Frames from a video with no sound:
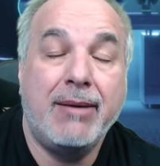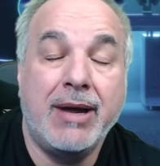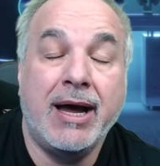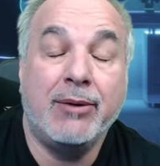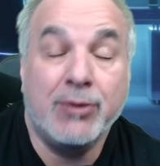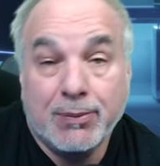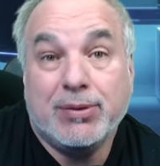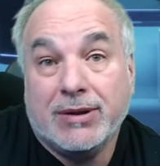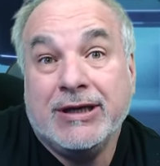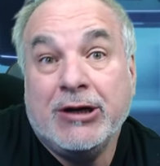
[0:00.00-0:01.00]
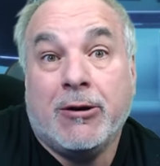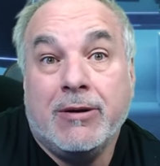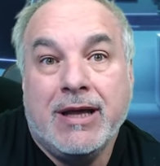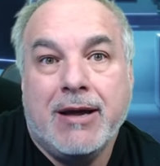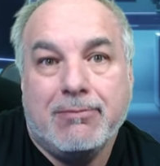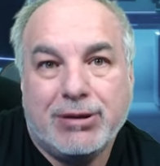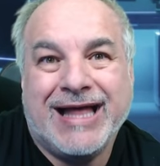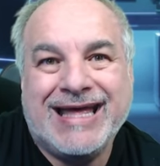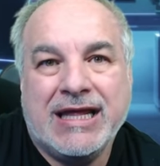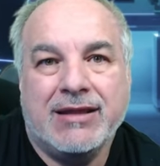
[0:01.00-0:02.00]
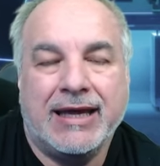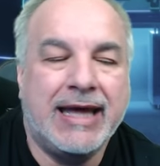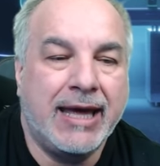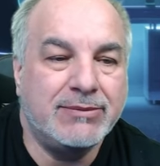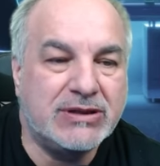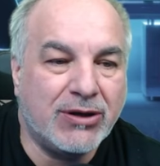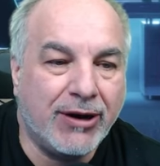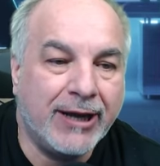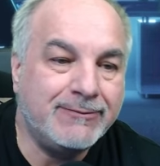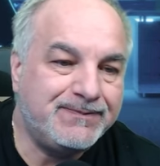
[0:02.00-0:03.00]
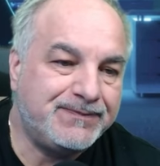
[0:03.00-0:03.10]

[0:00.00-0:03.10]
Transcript: uh, you know, playing the game. Sorry.